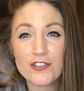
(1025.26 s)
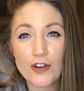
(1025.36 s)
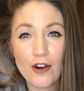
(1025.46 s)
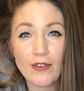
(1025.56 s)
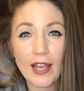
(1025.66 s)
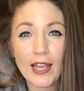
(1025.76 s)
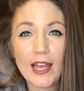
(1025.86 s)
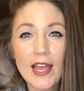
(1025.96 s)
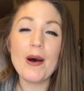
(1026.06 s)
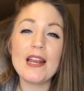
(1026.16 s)

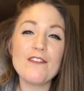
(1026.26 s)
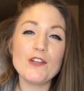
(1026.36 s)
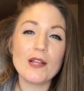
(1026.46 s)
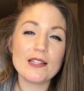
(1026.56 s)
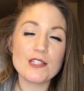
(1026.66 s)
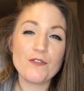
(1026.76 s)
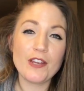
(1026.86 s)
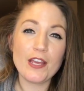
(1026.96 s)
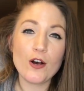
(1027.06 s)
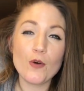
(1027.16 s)
starving. But if you like this
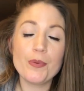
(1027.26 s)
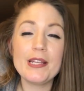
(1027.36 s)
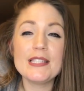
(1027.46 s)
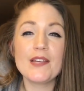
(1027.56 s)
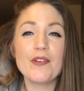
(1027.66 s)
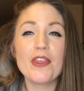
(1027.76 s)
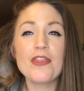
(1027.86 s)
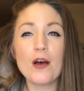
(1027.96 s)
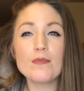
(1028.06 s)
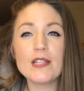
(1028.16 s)
video, please give it a
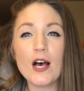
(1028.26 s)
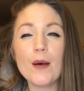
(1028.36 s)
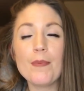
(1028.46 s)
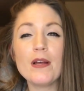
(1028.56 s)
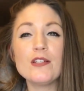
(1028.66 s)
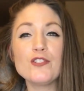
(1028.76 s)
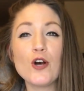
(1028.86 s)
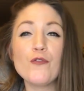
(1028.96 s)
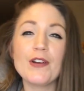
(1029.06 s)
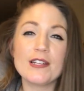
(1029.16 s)
thumbs up.
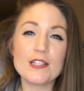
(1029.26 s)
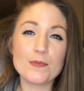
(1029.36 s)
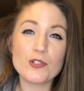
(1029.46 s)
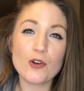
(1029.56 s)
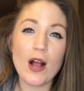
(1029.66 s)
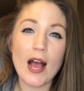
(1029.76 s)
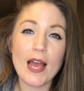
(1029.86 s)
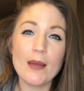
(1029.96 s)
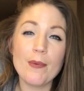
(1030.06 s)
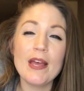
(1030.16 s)
Don't forget to
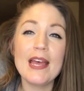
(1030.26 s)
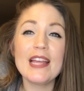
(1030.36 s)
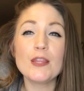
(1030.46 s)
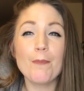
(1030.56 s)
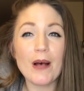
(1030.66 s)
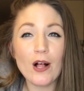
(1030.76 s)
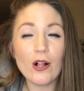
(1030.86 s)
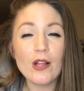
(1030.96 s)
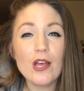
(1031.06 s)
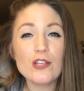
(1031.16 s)
subscribe, hit the
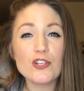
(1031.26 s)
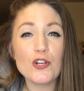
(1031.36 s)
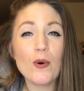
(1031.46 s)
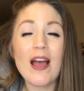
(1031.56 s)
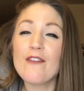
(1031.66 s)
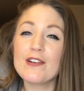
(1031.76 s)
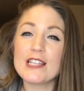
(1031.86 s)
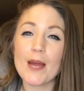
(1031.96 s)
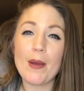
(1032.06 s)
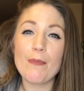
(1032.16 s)
bell so you know every
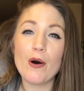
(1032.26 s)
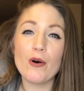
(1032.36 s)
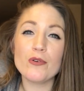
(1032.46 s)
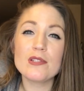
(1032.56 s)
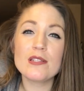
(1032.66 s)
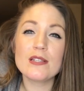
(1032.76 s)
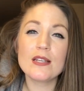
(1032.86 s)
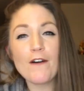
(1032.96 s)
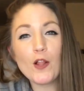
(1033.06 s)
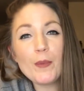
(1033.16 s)
time I
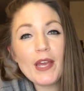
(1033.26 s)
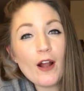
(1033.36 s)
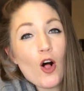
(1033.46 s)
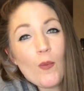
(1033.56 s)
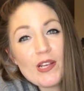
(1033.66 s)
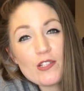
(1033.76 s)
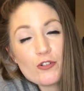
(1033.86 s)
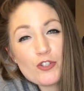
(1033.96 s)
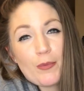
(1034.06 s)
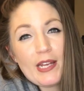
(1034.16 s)
post. Follow me on all my
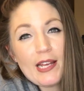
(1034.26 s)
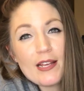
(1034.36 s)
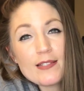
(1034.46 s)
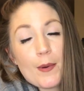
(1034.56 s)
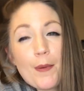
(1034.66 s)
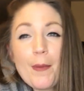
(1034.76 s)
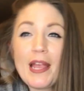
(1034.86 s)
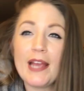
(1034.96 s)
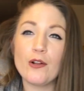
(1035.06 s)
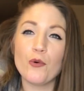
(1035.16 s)
social medias. I'm gonna put my
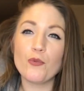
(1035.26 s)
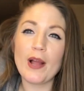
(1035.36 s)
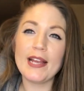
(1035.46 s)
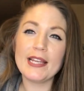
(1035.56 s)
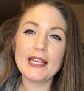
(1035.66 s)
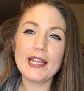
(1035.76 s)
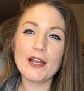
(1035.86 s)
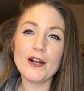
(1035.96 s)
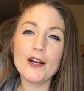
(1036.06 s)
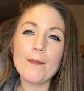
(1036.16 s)
handle right
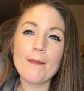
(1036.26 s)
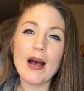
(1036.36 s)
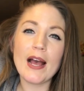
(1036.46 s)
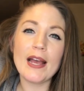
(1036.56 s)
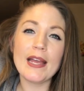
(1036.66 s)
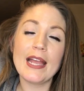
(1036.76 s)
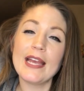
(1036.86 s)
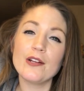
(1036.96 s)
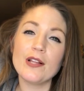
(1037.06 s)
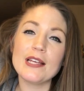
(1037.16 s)
here. My
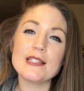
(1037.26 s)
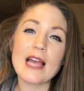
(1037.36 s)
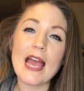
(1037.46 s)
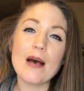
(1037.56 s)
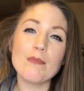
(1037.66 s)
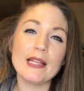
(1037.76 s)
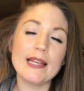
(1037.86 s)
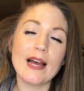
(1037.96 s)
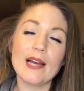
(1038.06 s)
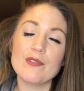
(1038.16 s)
handle is
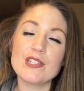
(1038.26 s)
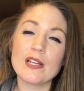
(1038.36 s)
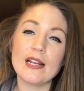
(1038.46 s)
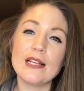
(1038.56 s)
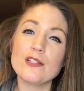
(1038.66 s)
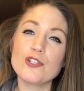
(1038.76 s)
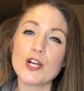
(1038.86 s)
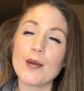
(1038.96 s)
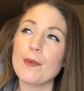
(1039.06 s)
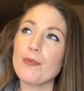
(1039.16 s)
@Melina_Iverson on
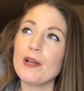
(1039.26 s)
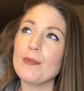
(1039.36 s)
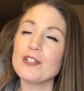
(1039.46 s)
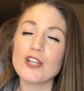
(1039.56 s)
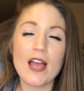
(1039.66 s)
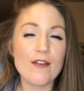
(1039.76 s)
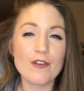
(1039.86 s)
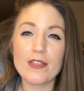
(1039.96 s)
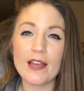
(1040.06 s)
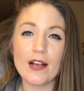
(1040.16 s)
Instagram and pretty much
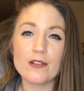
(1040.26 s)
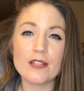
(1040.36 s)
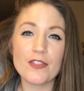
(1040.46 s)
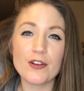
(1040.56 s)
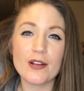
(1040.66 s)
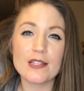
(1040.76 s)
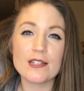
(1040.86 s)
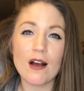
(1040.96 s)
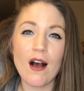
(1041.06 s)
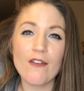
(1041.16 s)
everything else that there is
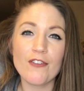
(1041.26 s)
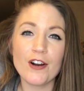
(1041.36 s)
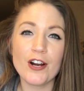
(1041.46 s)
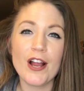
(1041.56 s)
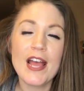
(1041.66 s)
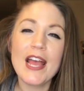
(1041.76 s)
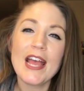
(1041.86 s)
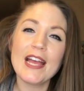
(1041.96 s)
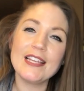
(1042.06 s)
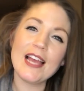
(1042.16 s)
to offer.
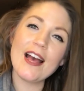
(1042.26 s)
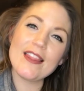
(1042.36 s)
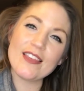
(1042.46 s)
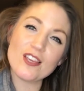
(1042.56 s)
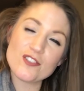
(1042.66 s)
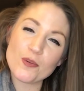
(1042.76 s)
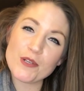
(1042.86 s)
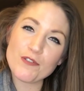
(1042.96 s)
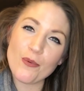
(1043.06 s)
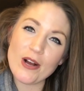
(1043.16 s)
And yeah, thank you so
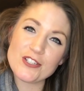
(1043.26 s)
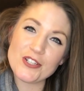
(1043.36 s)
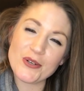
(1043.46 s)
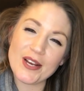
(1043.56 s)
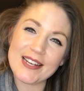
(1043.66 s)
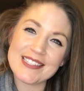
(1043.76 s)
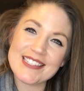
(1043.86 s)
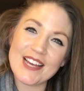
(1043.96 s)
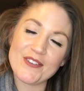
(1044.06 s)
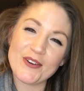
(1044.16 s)
much for watching, you guys.
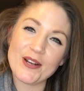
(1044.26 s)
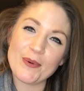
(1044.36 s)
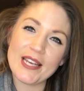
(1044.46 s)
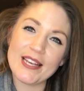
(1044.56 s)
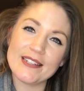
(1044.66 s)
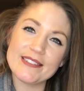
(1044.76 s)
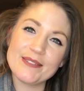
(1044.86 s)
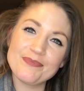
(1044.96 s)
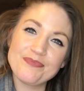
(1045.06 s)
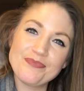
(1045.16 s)
Have a great weekend.
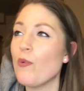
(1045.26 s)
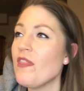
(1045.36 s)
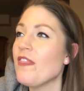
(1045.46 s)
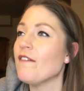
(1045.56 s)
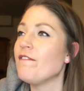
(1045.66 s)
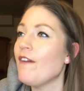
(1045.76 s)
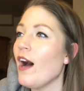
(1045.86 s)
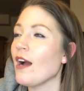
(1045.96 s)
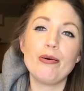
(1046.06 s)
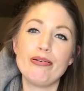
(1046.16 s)
What the
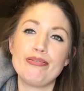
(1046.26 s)
fuck?